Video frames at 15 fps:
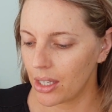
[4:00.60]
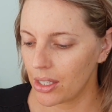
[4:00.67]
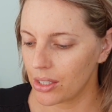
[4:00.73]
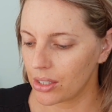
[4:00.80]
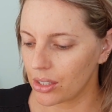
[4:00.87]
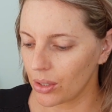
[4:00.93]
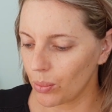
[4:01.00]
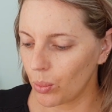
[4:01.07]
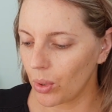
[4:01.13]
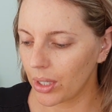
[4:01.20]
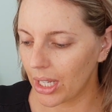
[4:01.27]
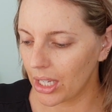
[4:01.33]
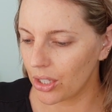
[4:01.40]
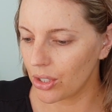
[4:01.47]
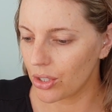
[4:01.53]
So what
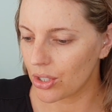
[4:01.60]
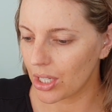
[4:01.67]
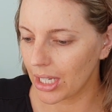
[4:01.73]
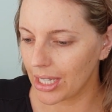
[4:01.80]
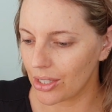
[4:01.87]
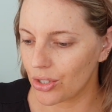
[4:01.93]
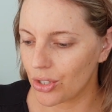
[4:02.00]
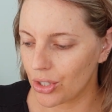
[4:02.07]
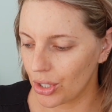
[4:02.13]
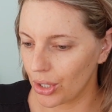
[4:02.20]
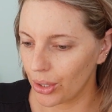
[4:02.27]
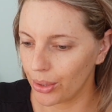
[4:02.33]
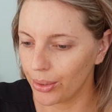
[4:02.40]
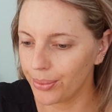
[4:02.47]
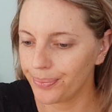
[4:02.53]
I usually
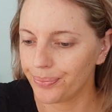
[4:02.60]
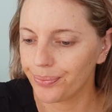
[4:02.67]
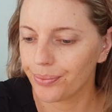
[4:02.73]
do